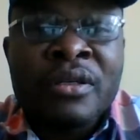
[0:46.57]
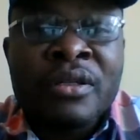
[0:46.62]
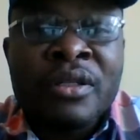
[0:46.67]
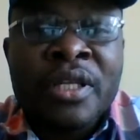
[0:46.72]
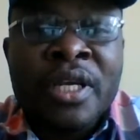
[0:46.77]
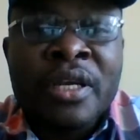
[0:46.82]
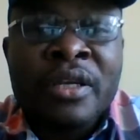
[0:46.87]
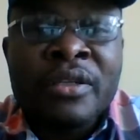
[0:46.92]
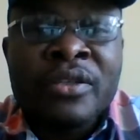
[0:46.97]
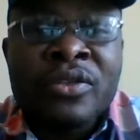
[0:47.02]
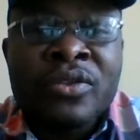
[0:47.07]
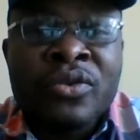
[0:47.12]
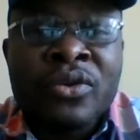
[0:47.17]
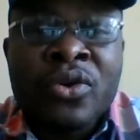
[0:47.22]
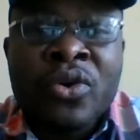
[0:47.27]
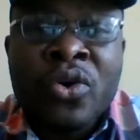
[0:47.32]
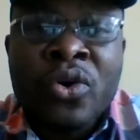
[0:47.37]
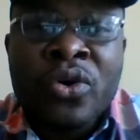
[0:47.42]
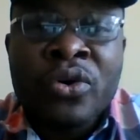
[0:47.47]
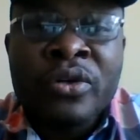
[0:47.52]
thanks to
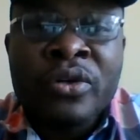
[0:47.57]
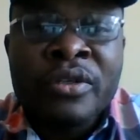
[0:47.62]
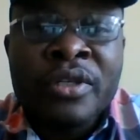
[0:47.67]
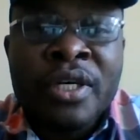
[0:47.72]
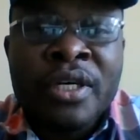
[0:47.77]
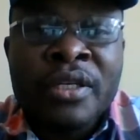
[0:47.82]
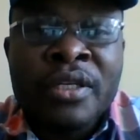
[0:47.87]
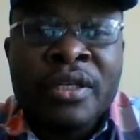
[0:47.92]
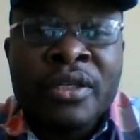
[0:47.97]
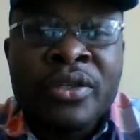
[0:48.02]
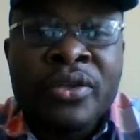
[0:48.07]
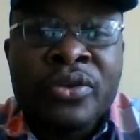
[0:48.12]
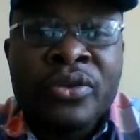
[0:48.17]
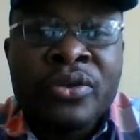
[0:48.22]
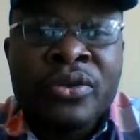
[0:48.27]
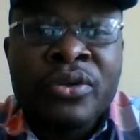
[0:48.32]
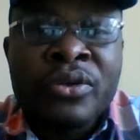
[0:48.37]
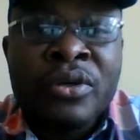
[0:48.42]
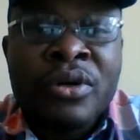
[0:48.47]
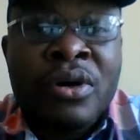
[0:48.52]
God and
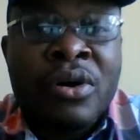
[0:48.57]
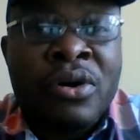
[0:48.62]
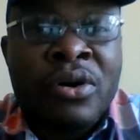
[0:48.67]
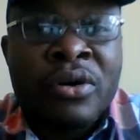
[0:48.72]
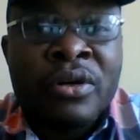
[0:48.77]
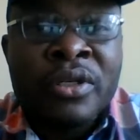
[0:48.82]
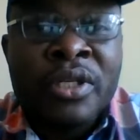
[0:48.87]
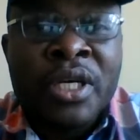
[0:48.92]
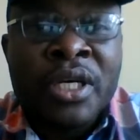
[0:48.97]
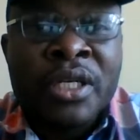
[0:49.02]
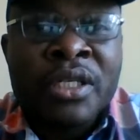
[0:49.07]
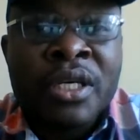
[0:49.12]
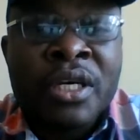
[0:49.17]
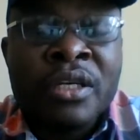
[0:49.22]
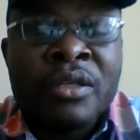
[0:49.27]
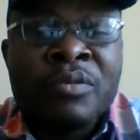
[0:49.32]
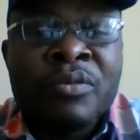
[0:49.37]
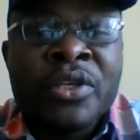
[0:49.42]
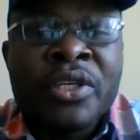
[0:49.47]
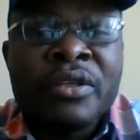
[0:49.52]
you all that
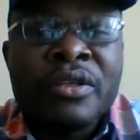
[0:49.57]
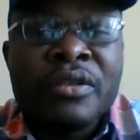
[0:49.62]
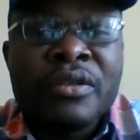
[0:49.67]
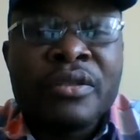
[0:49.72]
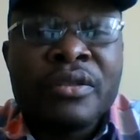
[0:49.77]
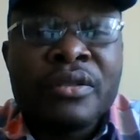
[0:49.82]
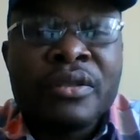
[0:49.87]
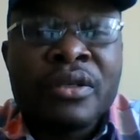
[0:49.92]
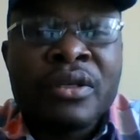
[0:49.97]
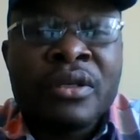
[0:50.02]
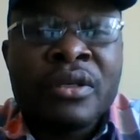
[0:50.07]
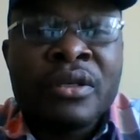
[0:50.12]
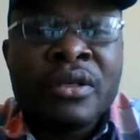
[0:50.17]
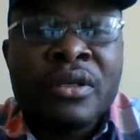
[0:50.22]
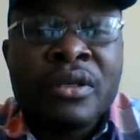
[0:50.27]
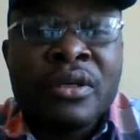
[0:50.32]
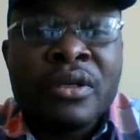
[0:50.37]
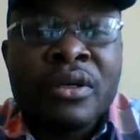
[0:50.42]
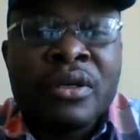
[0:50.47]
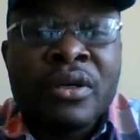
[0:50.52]
has been
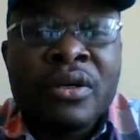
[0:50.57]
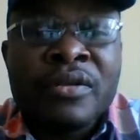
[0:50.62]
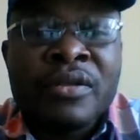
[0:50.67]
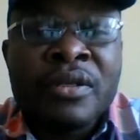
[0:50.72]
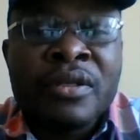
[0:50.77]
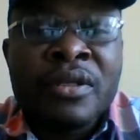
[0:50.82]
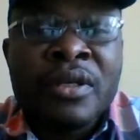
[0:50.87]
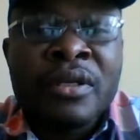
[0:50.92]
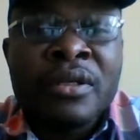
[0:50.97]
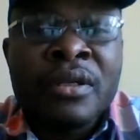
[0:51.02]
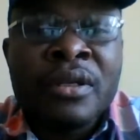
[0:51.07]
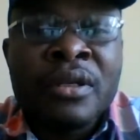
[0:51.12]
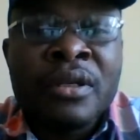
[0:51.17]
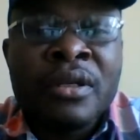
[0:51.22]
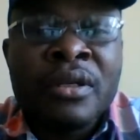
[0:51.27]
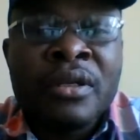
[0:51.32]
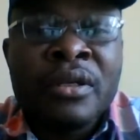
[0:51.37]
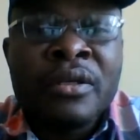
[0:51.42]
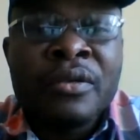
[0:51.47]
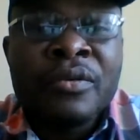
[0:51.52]

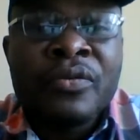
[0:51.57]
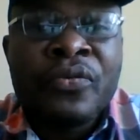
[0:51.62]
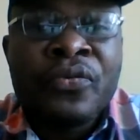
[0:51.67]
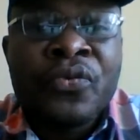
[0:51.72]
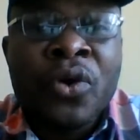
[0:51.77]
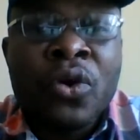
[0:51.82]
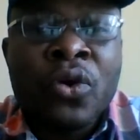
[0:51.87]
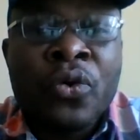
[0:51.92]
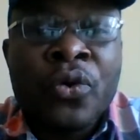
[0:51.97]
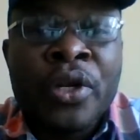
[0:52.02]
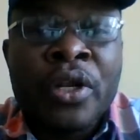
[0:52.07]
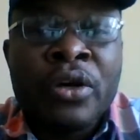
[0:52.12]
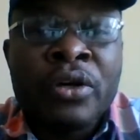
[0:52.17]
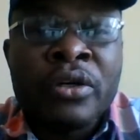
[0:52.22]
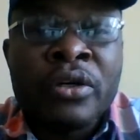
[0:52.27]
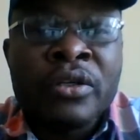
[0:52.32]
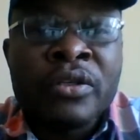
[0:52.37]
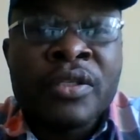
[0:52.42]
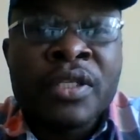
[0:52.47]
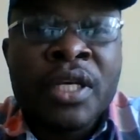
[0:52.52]
constantly following
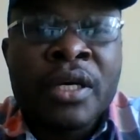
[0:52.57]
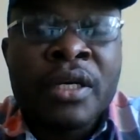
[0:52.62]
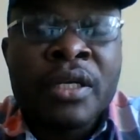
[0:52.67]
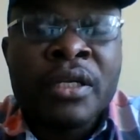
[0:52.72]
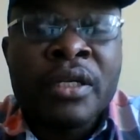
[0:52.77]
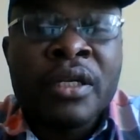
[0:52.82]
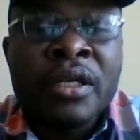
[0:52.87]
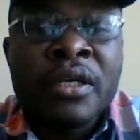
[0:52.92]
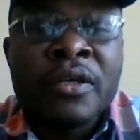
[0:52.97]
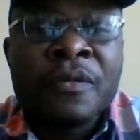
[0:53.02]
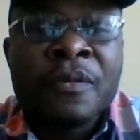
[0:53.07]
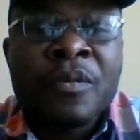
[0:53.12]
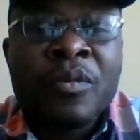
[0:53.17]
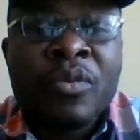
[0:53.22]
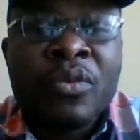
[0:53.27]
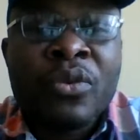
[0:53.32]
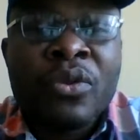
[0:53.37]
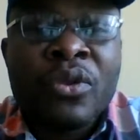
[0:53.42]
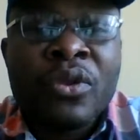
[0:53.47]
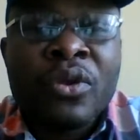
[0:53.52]
us and
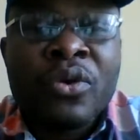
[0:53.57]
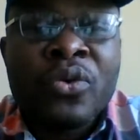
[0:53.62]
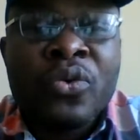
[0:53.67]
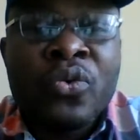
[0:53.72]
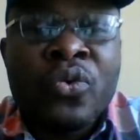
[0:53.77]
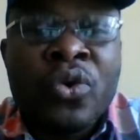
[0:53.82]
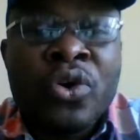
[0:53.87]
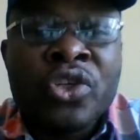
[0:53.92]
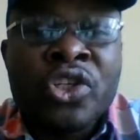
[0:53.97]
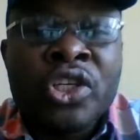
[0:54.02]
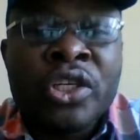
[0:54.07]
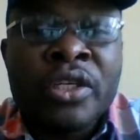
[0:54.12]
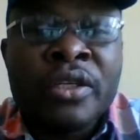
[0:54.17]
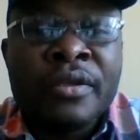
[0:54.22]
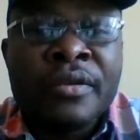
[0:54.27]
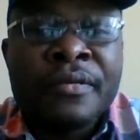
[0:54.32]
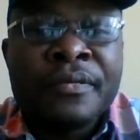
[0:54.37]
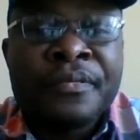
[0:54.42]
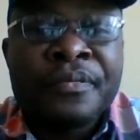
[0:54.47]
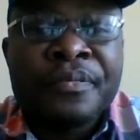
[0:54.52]

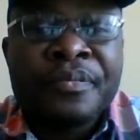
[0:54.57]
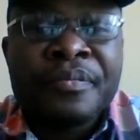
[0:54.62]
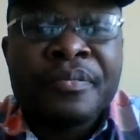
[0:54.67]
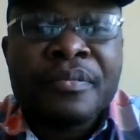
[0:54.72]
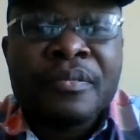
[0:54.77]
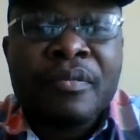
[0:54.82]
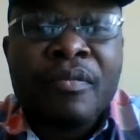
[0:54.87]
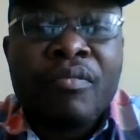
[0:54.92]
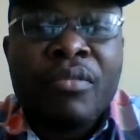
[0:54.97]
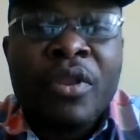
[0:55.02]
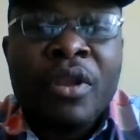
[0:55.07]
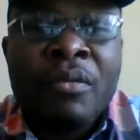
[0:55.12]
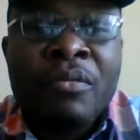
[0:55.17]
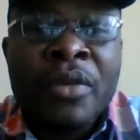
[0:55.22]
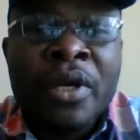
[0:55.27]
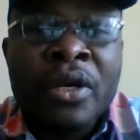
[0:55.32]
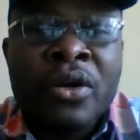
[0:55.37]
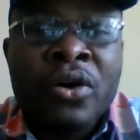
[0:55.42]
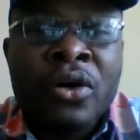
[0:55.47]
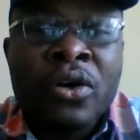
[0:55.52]
watching.
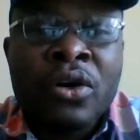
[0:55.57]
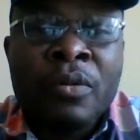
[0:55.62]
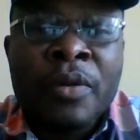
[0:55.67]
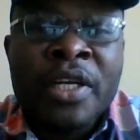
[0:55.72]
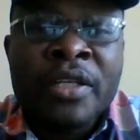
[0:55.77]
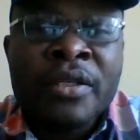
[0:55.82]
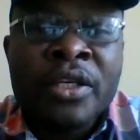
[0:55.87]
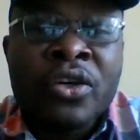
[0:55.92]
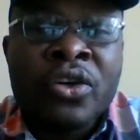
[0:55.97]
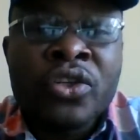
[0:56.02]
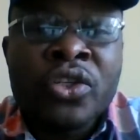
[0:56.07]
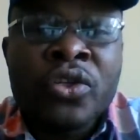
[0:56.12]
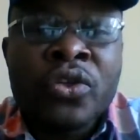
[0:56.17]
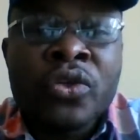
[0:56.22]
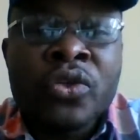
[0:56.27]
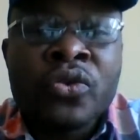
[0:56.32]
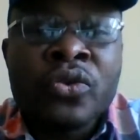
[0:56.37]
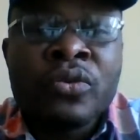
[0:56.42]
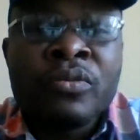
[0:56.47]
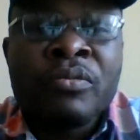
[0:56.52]
May God Almighty continue
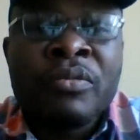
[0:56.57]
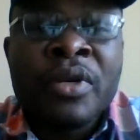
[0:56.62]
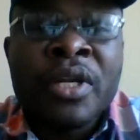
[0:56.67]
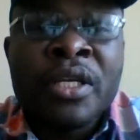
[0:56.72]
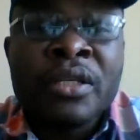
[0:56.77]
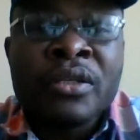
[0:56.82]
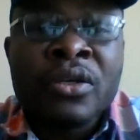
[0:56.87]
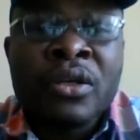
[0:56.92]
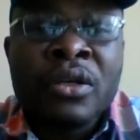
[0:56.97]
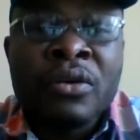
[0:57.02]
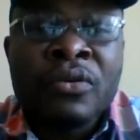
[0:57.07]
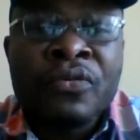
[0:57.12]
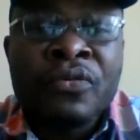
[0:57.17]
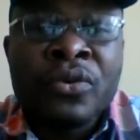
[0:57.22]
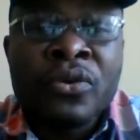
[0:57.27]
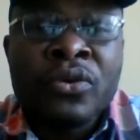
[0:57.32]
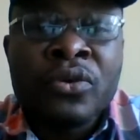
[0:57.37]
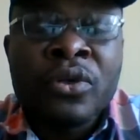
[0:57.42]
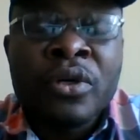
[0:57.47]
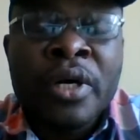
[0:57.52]
to bless all of
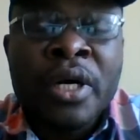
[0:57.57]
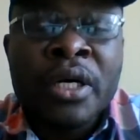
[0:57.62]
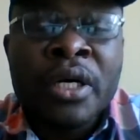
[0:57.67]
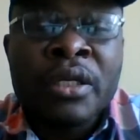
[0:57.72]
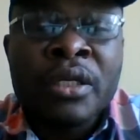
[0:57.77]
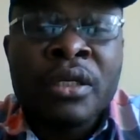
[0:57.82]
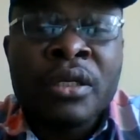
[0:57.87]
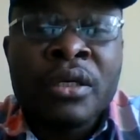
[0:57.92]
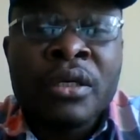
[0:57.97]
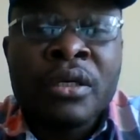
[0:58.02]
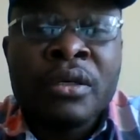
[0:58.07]
you and